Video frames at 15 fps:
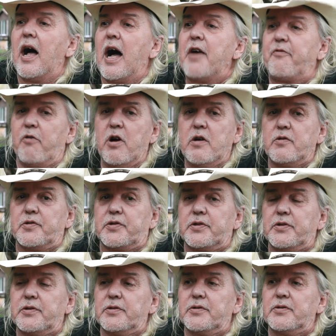I
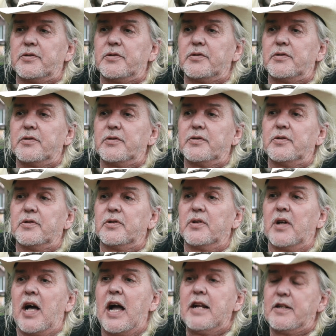froze.
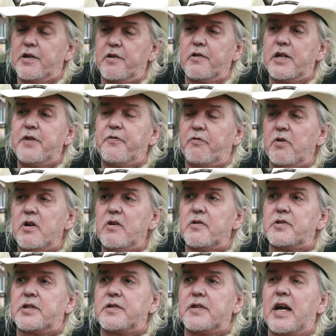I literally
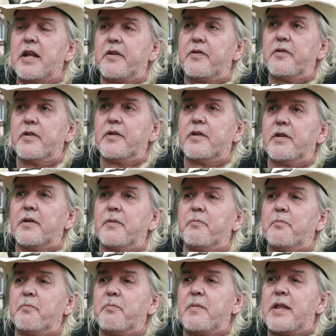froze because I,
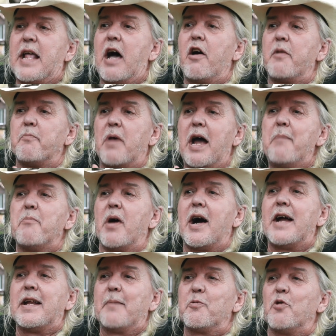now in my
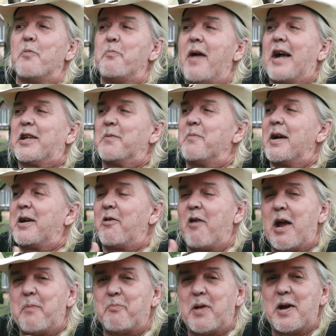mind, I'm going back to my
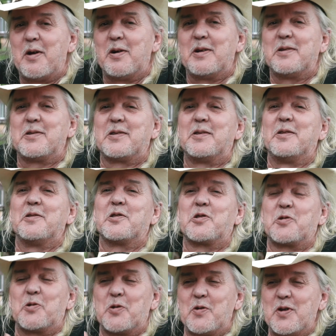grandparents and the
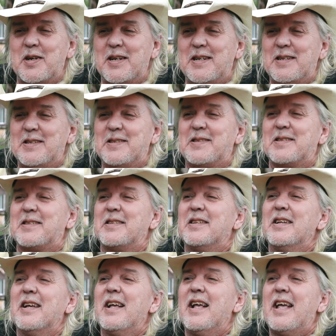stories. And,
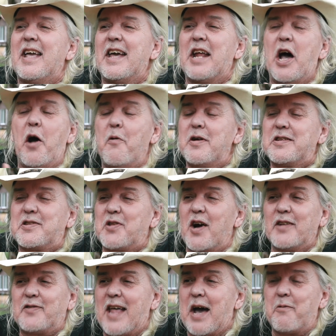and I always
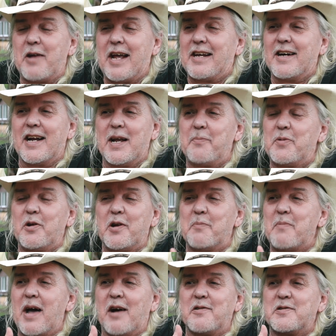thought that when I got up there in
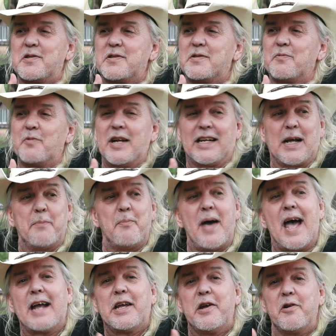the mountains, when I come
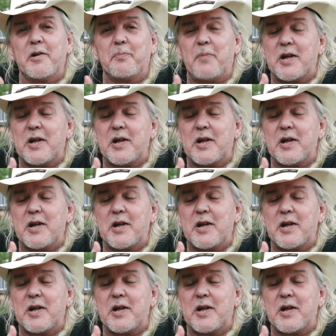back here to